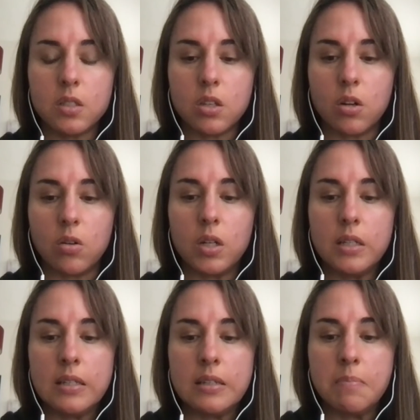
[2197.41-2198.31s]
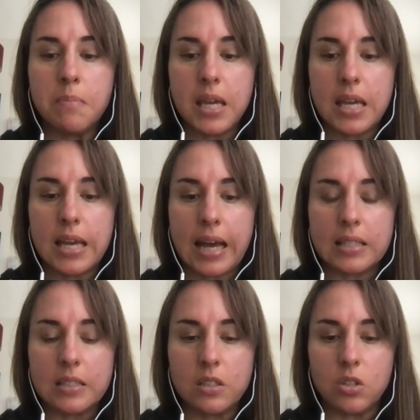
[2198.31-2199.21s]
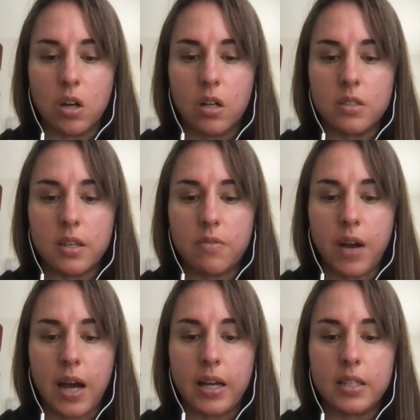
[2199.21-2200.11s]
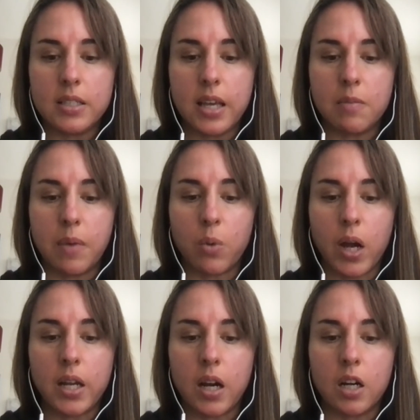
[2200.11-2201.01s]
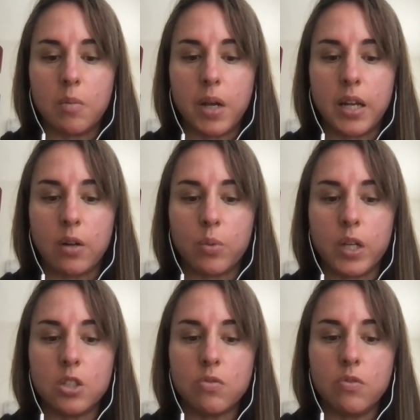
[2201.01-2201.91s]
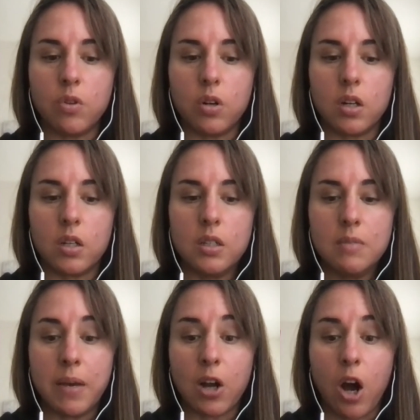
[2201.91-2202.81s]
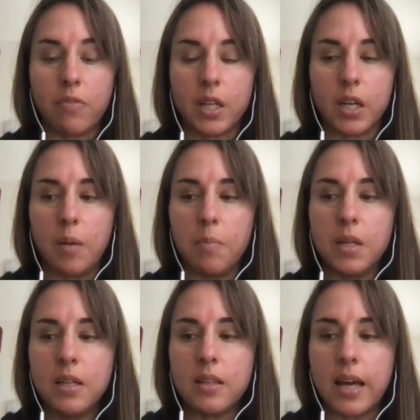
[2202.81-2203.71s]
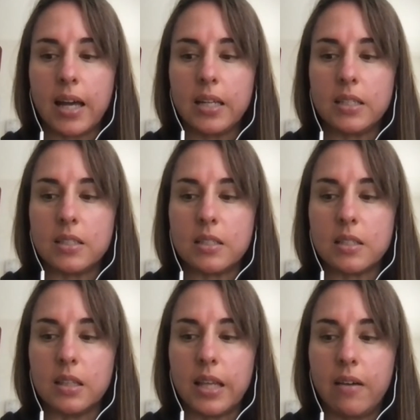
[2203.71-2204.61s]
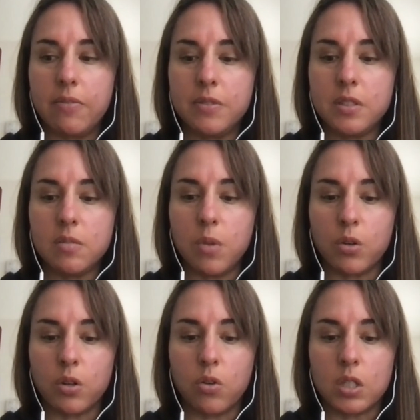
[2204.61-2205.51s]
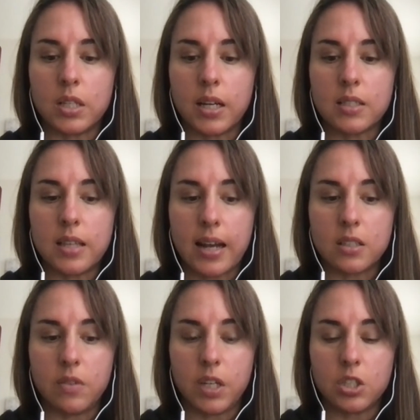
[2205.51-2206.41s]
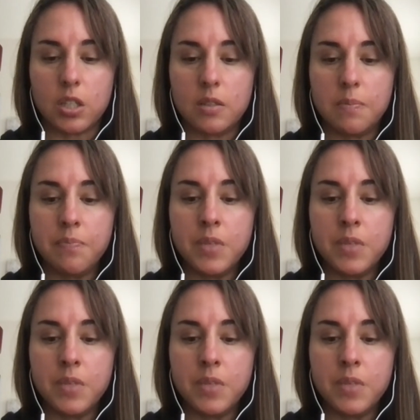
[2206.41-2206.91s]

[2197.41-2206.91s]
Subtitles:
So me as an adult, if I take my right arm and I reach for my coffee cup, that is left motor cortex activation.